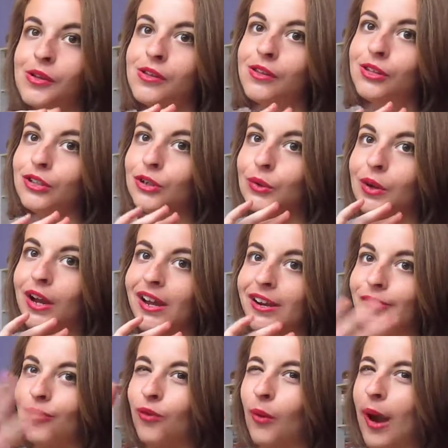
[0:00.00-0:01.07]
you know, kind
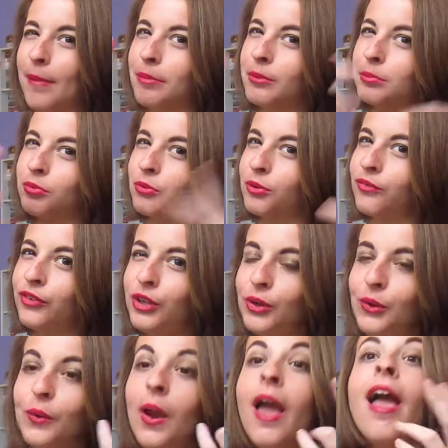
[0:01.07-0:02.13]
of wrap-up
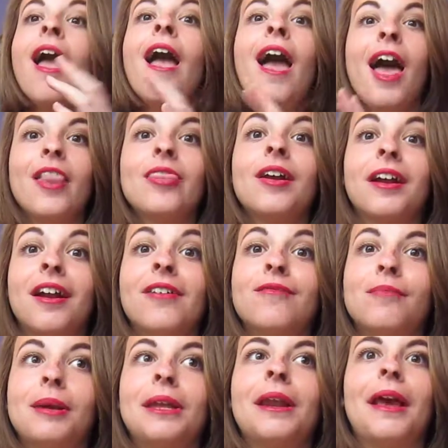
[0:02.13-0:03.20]
review, and there have
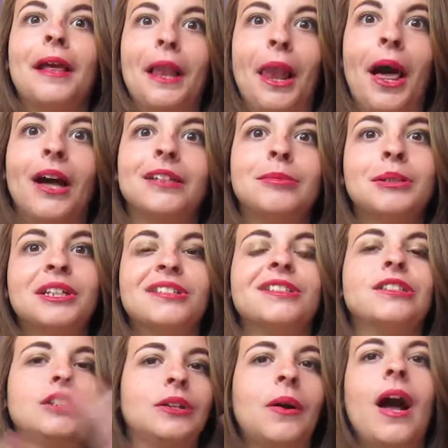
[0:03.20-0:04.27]
been a lot, because,
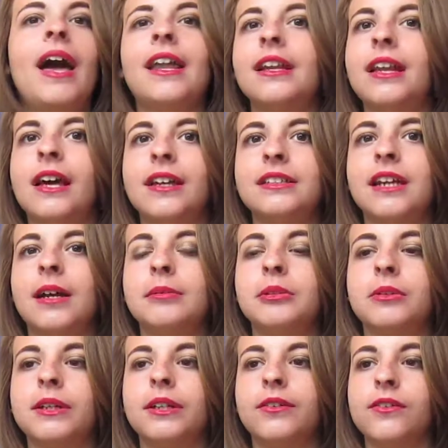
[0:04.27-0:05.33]
you know, I had a lot of time to
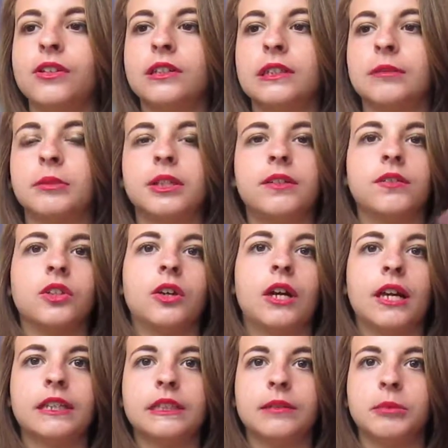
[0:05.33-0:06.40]
read over the summer, even though I
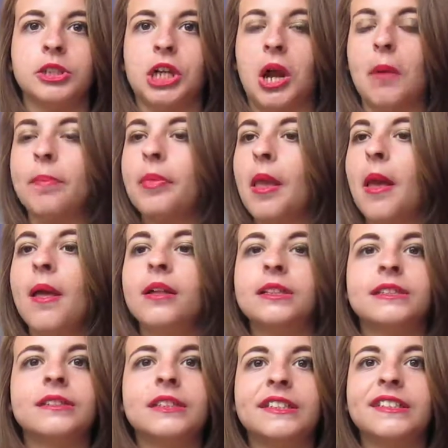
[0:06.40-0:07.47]
got a summer job.
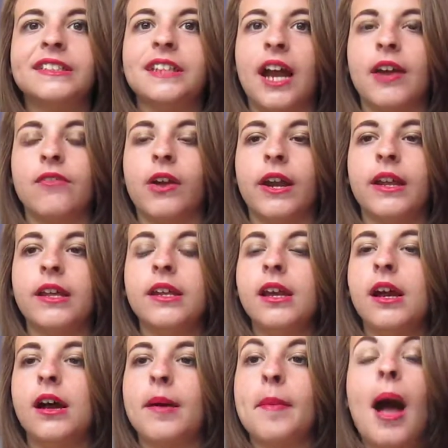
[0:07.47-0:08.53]
So let's dive right in.
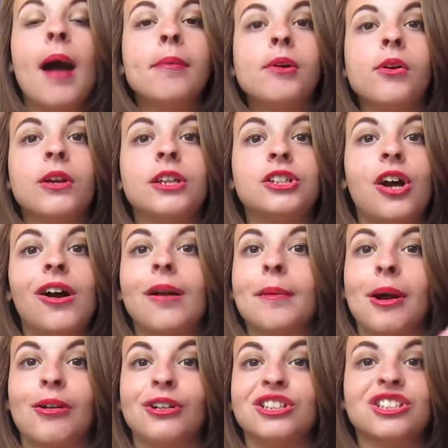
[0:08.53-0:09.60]
Um, I'm going to talk
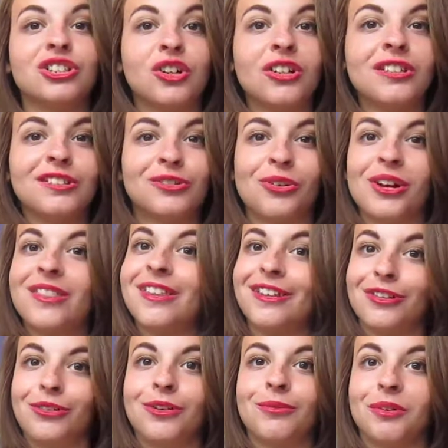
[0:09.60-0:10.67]
about a short story that
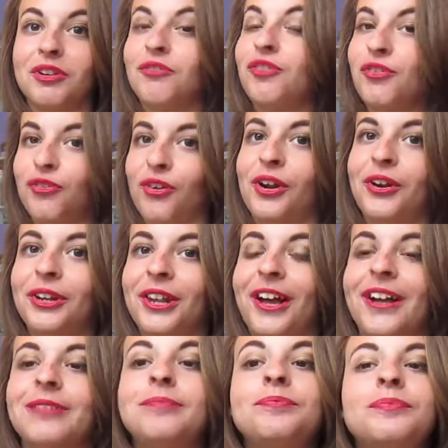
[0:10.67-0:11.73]
you can read for free
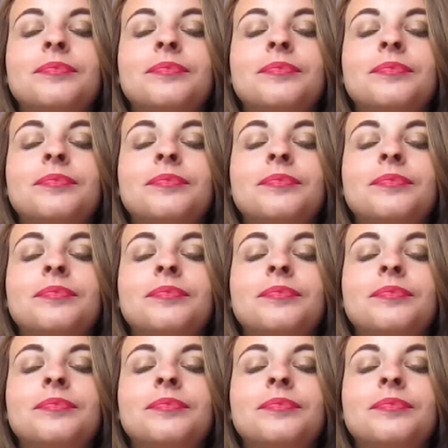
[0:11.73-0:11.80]
online.